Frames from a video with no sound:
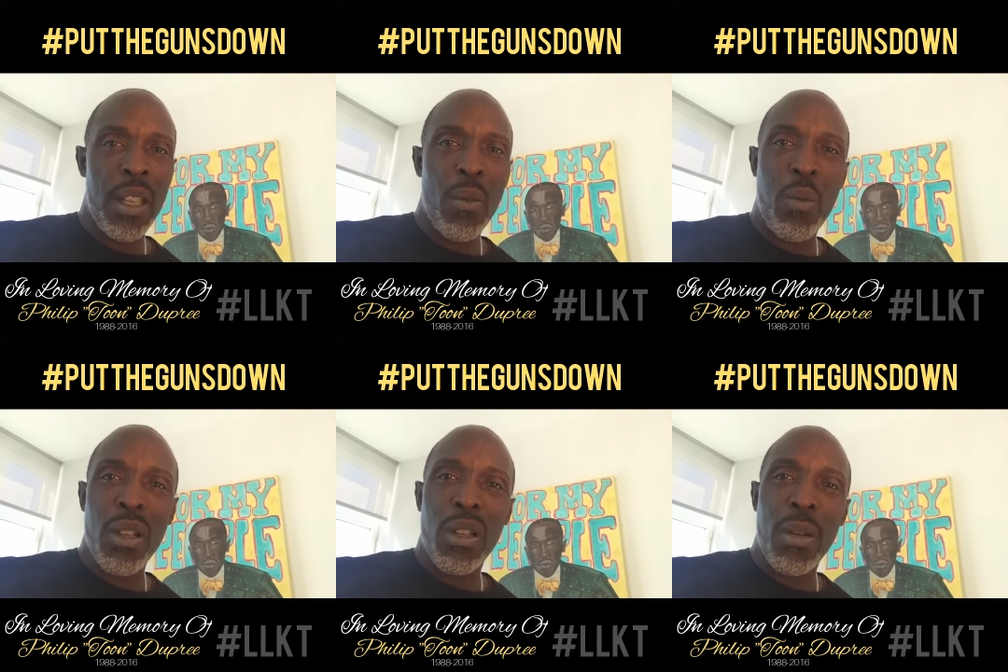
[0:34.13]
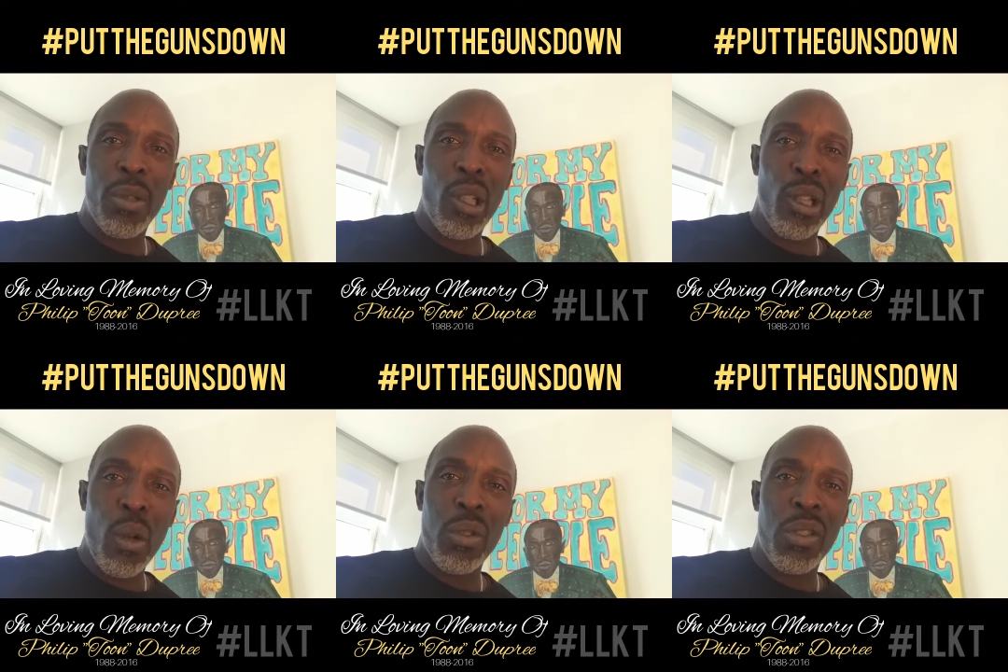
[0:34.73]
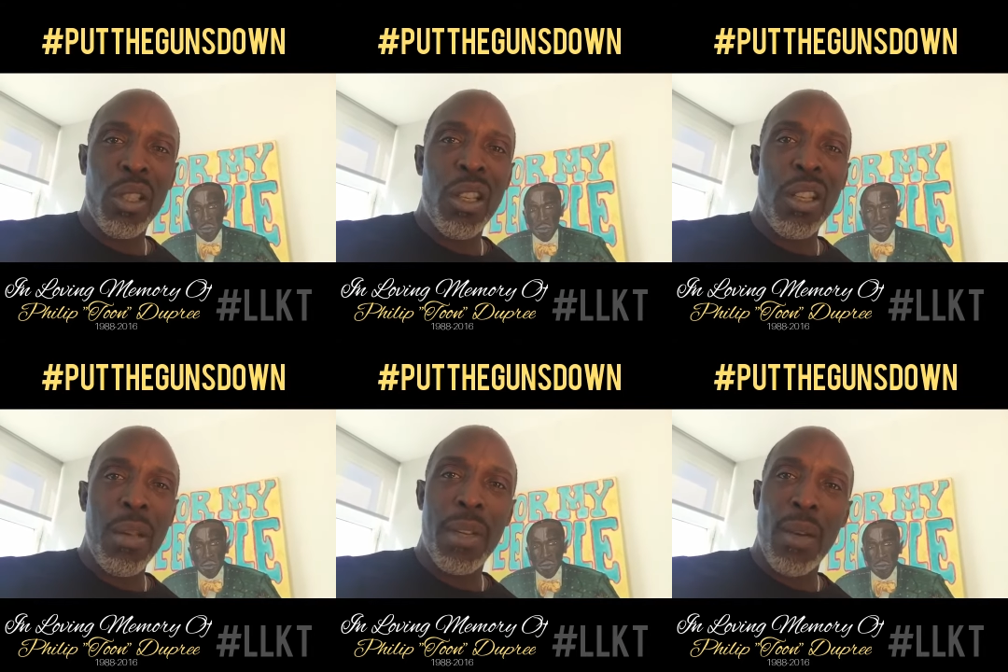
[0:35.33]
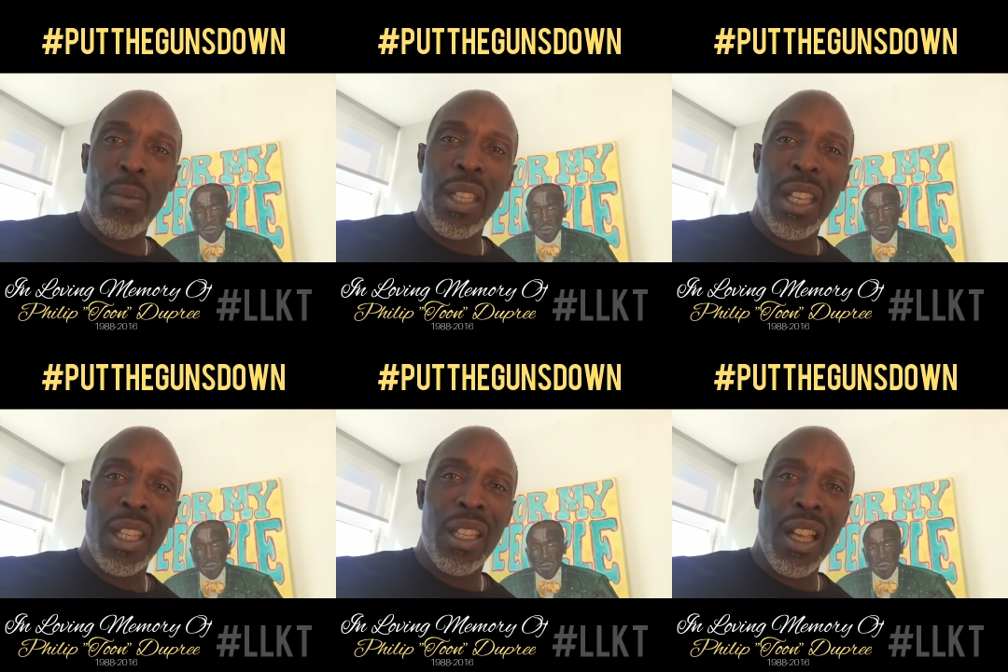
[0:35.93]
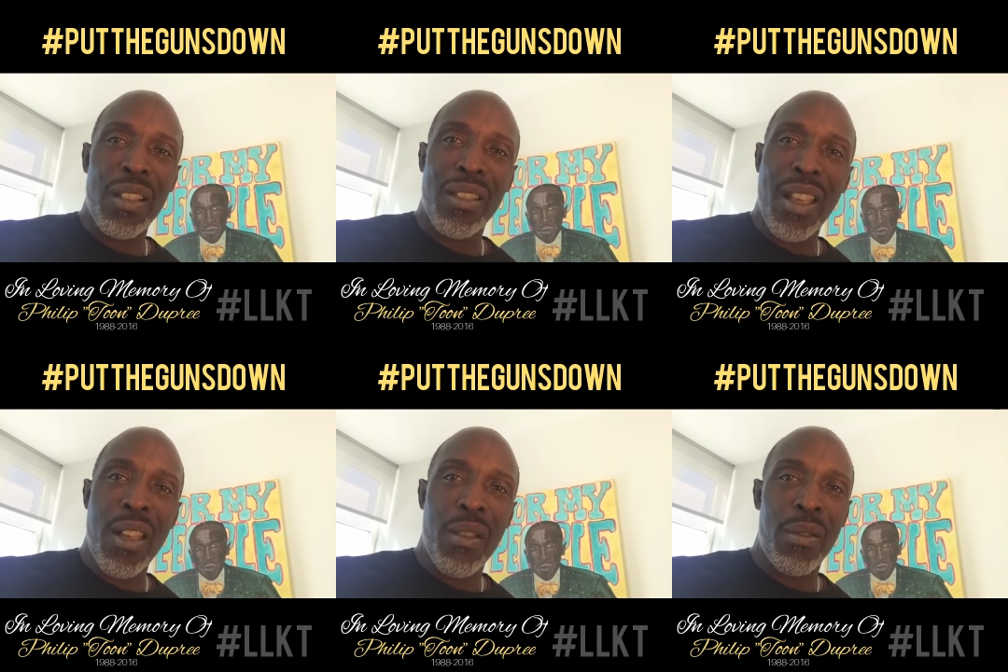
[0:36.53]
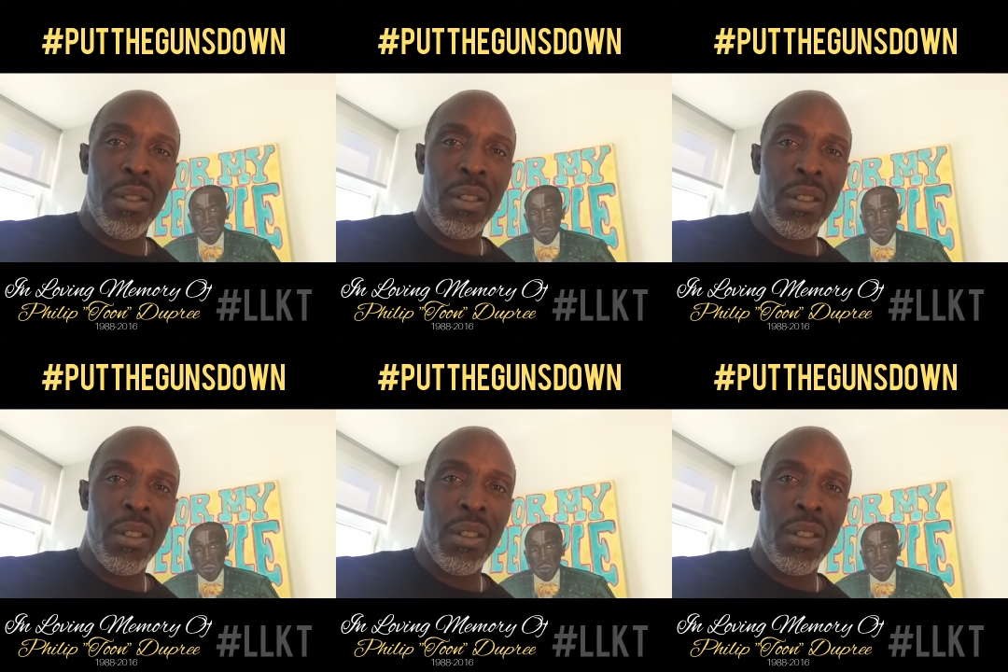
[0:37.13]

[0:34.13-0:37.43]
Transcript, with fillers: it wouldn't come close to the number that we're killing ourselves.